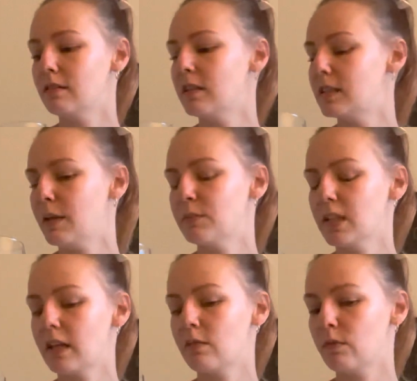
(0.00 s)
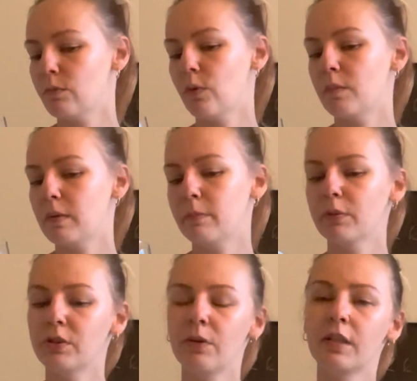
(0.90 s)
It seems like what
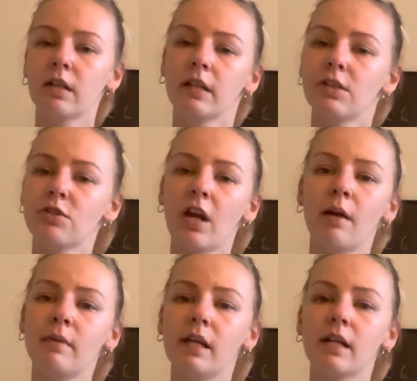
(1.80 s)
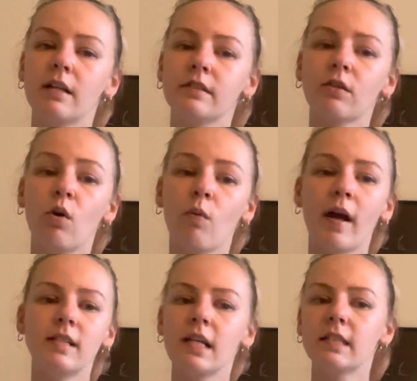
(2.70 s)
people do in their leisure time here is go
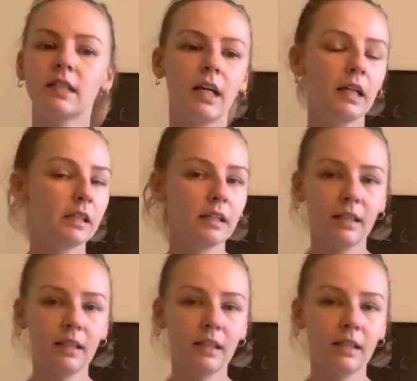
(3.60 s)
wine tasting.